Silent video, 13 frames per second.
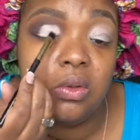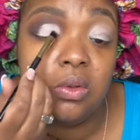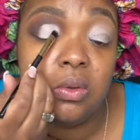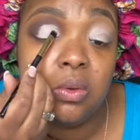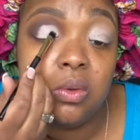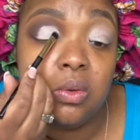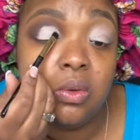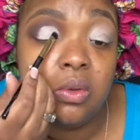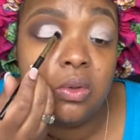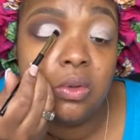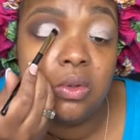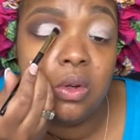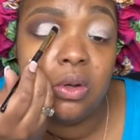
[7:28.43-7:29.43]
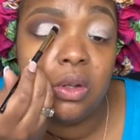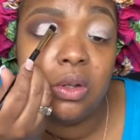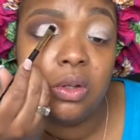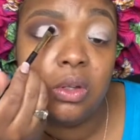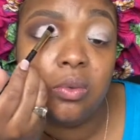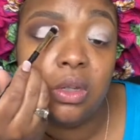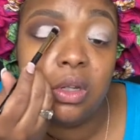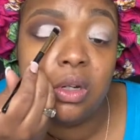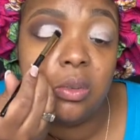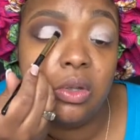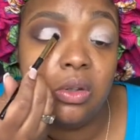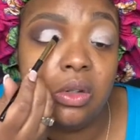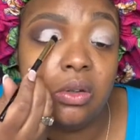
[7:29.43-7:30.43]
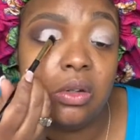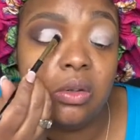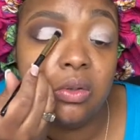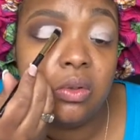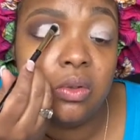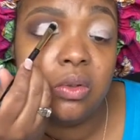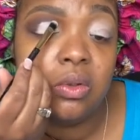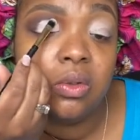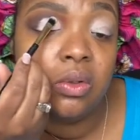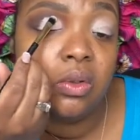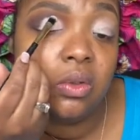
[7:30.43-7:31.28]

and spread it out, then it worked great.